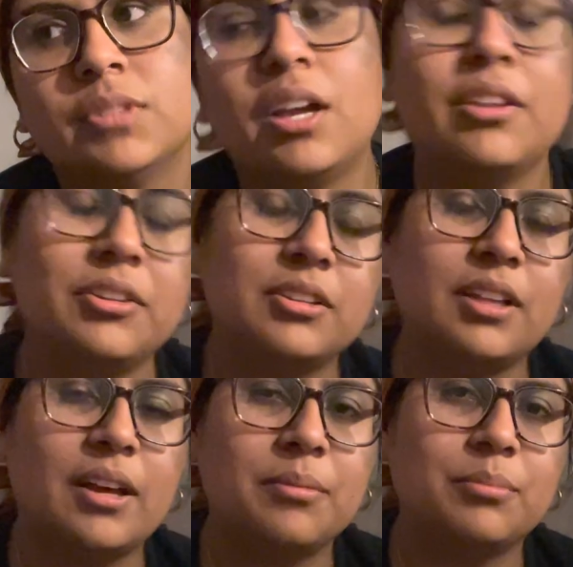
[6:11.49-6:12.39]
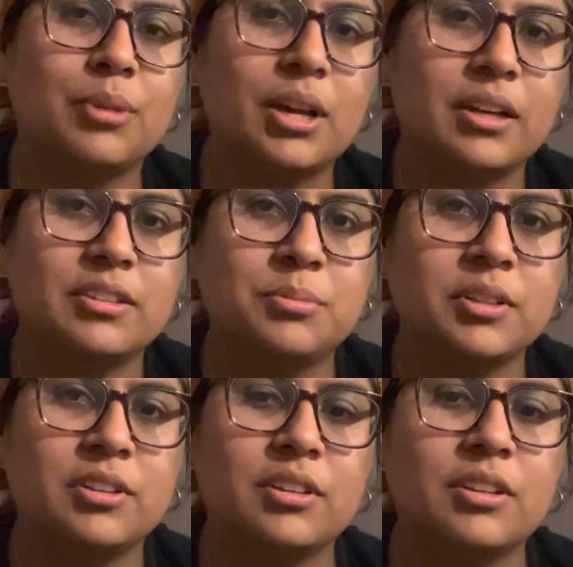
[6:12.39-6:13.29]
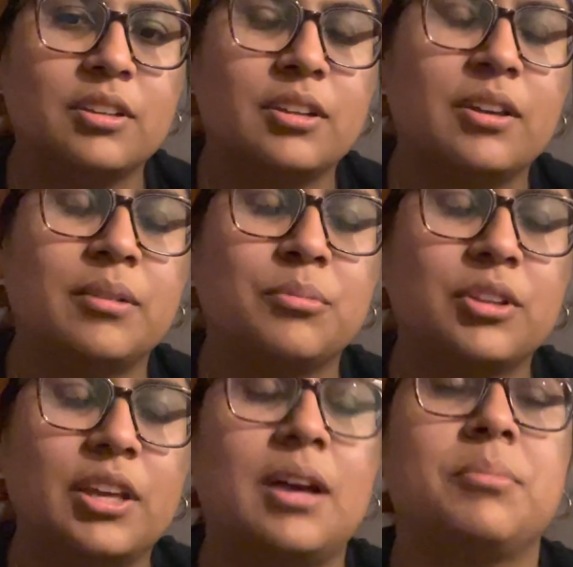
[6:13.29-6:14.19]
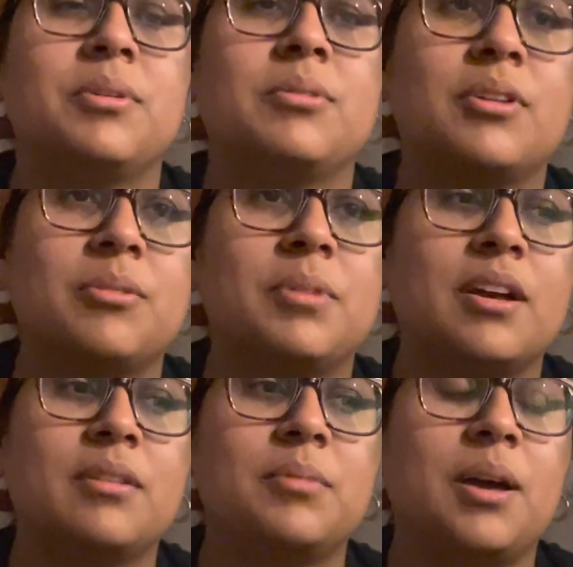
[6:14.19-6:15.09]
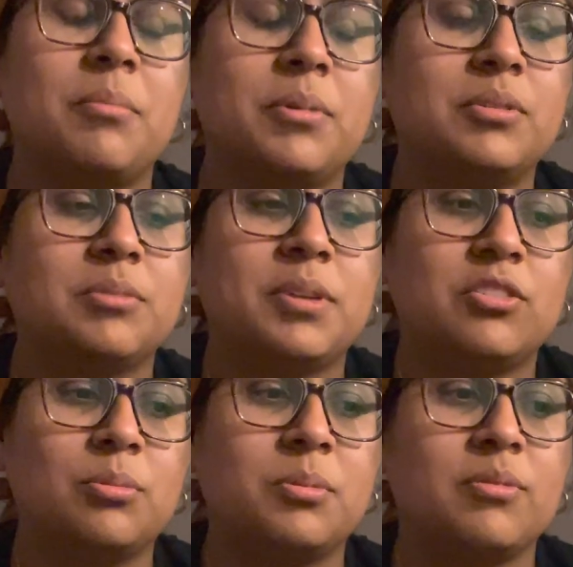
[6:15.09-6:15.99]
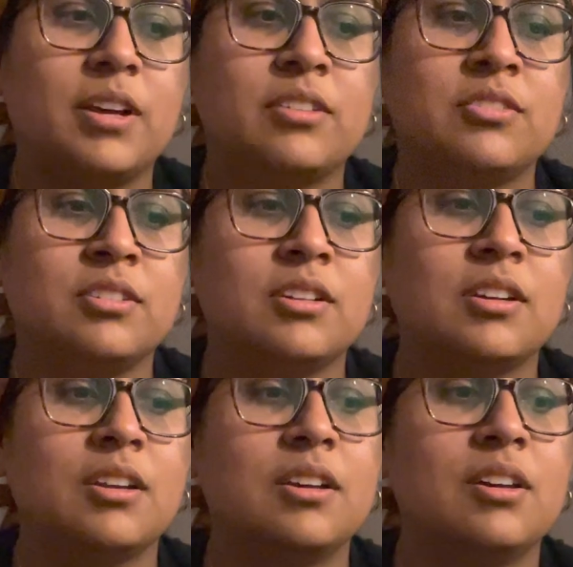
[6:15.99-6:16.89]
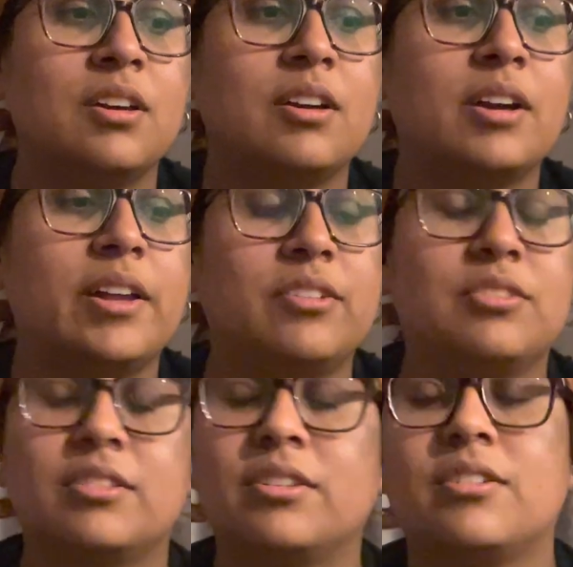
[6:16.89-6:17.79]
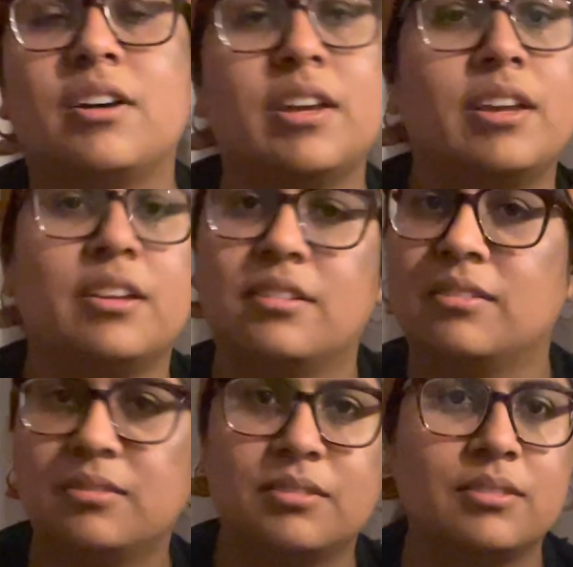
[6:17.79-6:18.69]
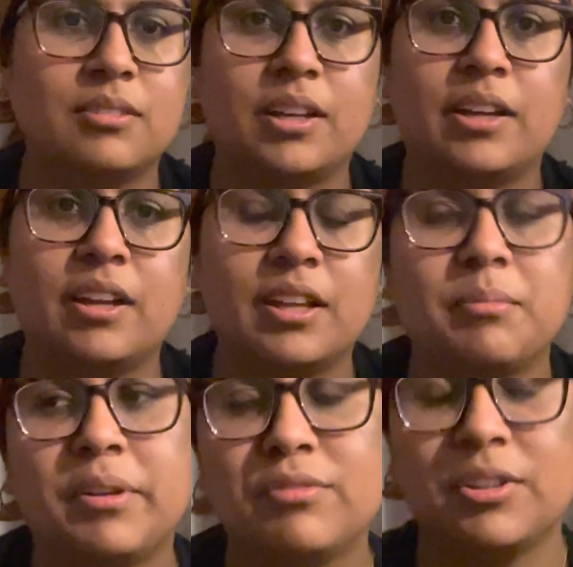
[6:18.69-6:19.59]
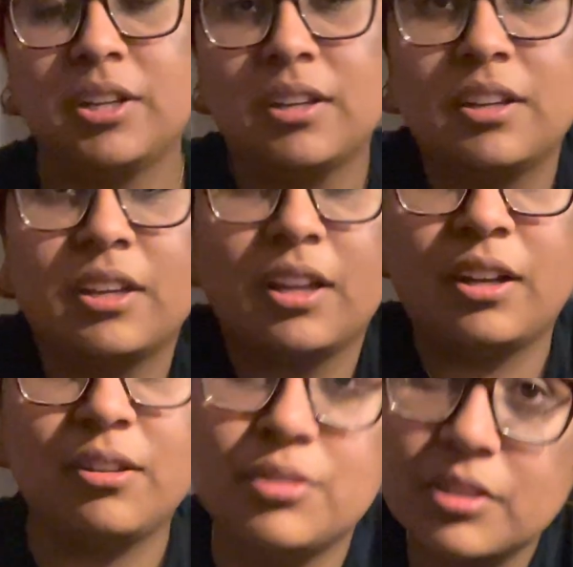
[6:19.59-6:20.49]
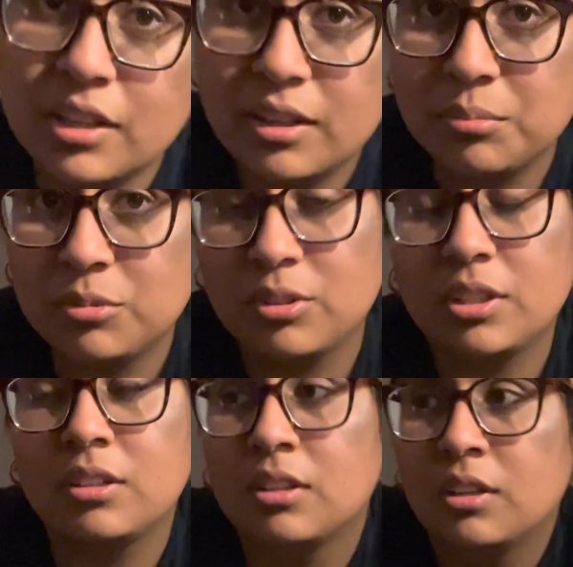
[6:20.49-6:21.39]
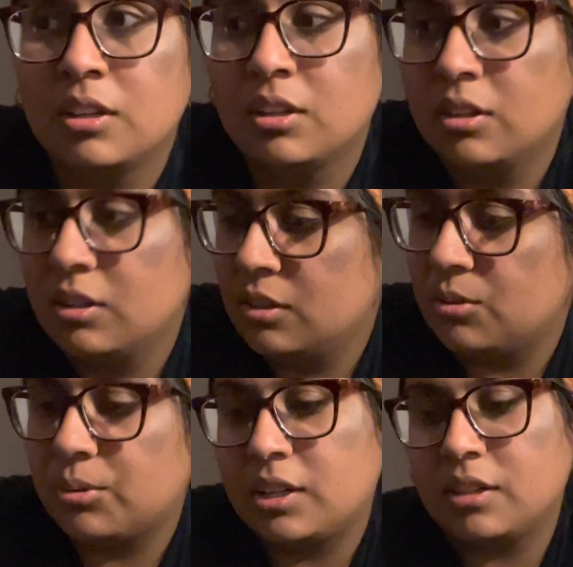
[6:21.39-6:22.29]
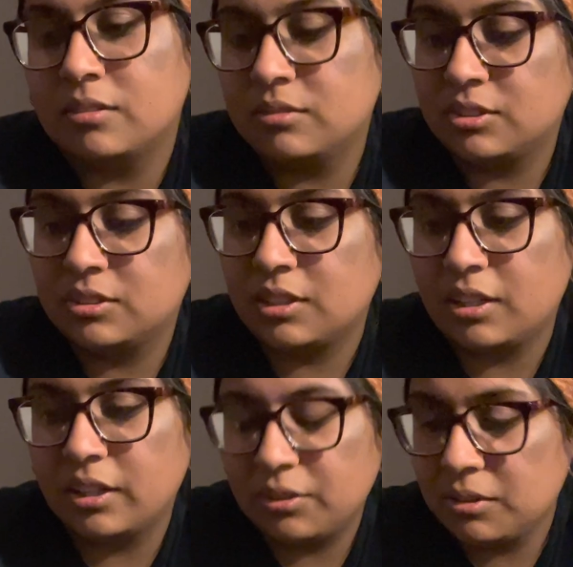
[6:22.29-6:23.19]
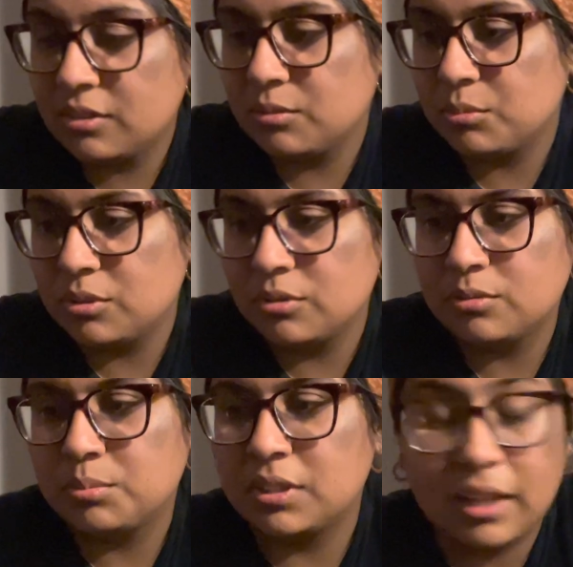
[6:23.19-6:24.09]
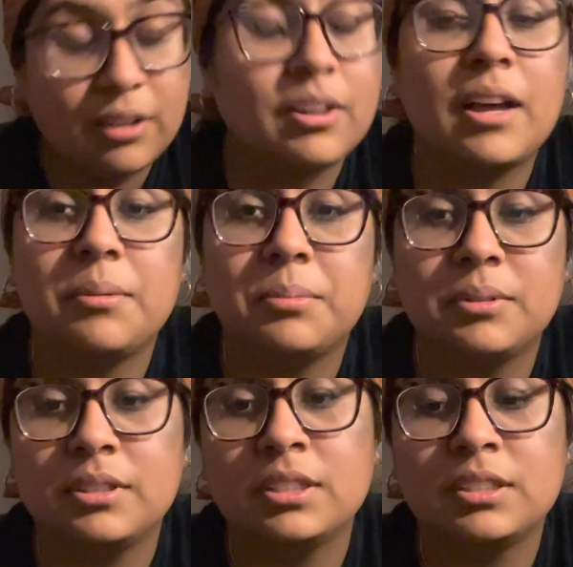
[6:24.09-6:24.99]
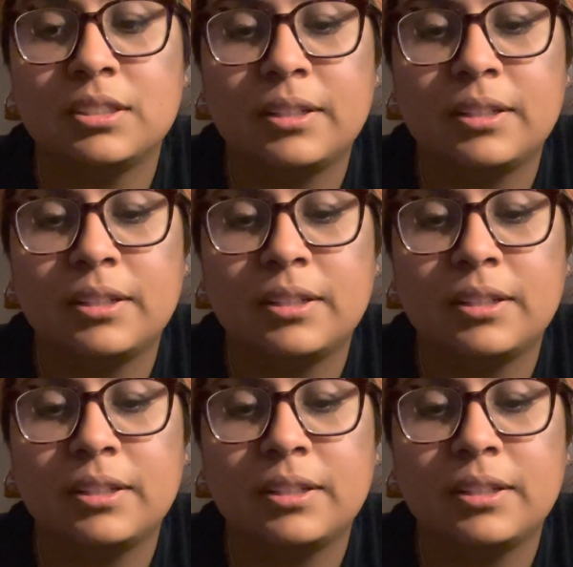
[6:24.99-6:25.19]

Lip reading: Other than that, prac has been good. I'm really happy where I'm at, happy with my supervisor. I just know like I gotta get my footing again. I feel like I'm doing well, just gotta get through this move, but that'll happen.